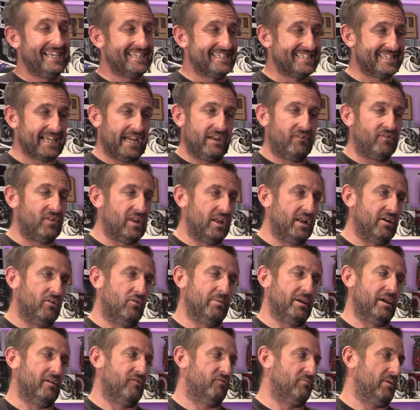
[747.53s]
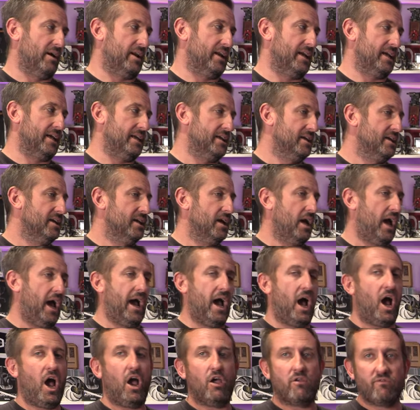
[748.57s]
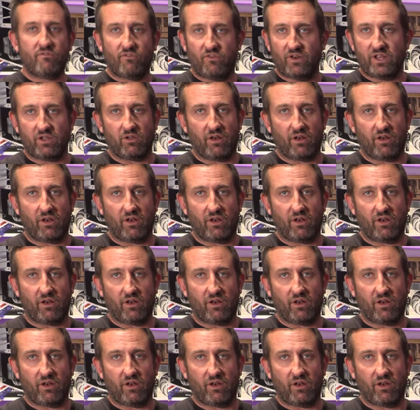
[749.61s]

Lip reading: Save the little bit of money. Hopefully